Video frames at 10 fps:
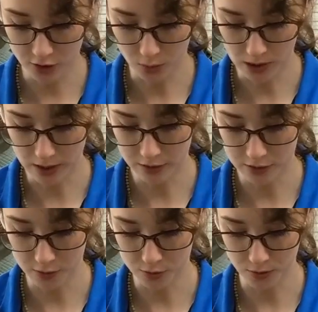took a while
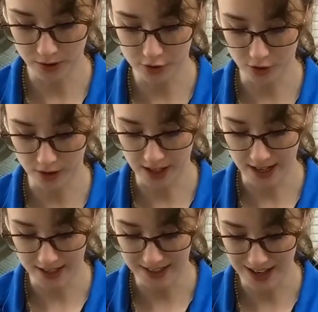because it was really
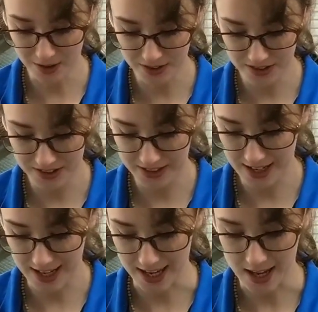dirty, and now it's
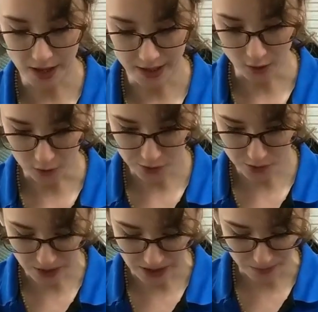sticky. And
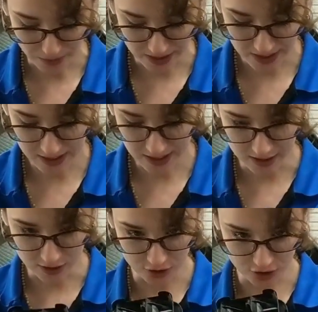also, my opinion
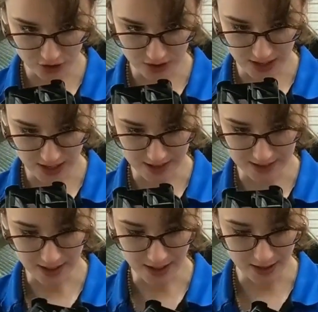is just that
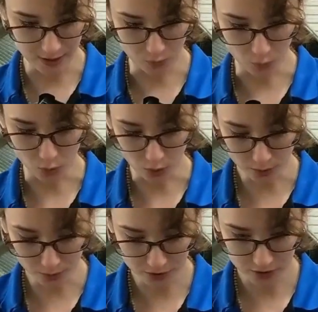it's kind of
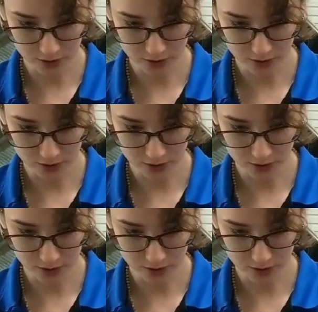warped,